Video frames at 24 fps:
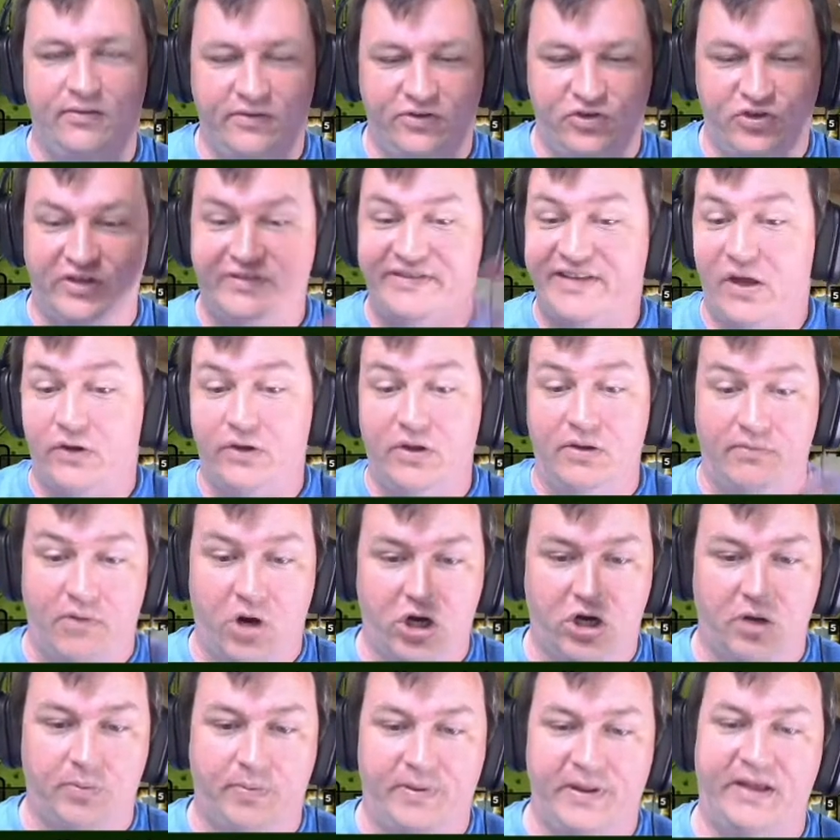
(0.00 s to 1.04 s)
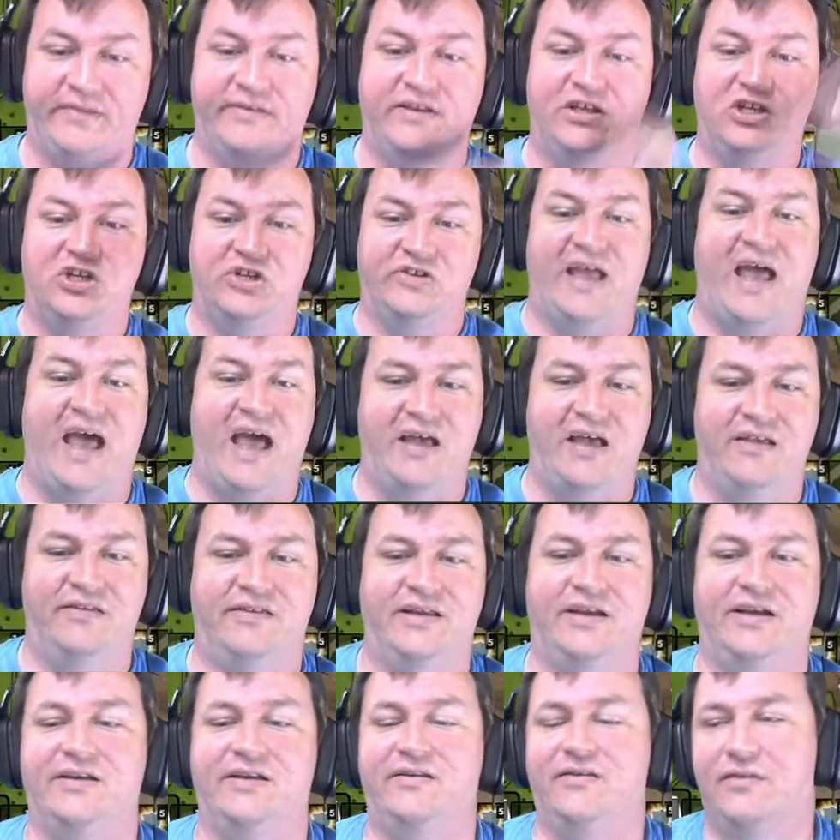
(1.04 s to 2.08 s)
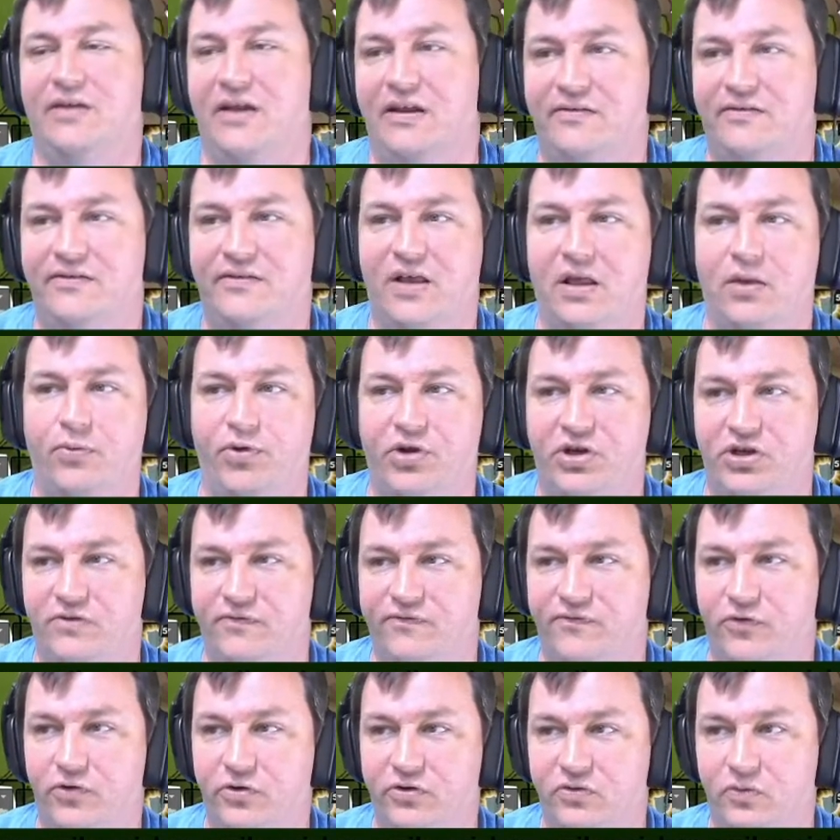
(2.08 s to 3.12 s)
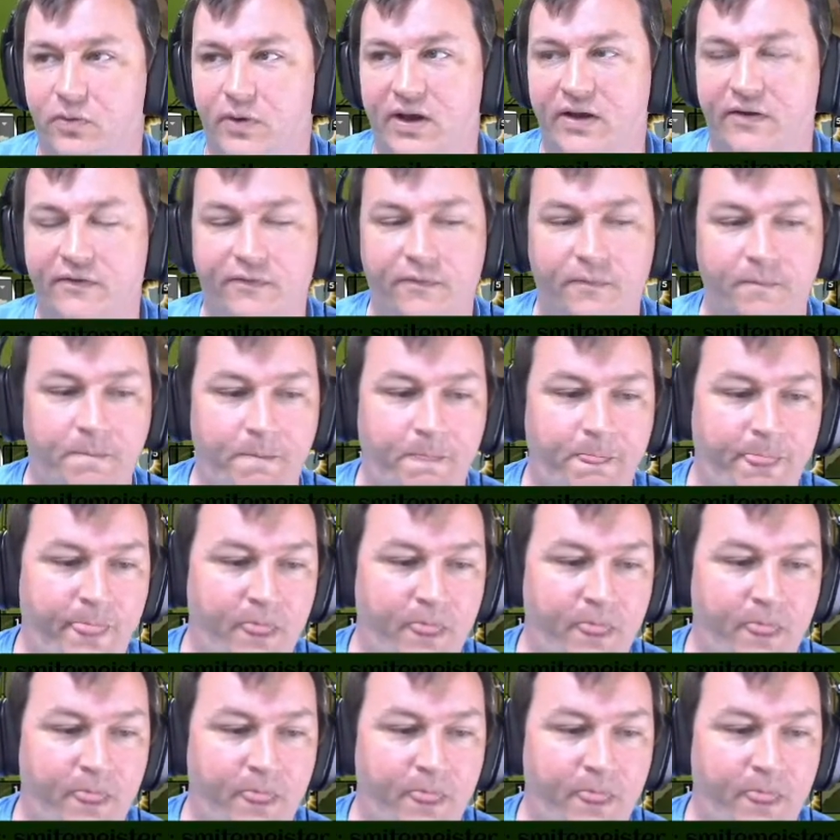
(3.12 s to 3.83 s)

shuts down the marketplace and just has like a celebration for his wife.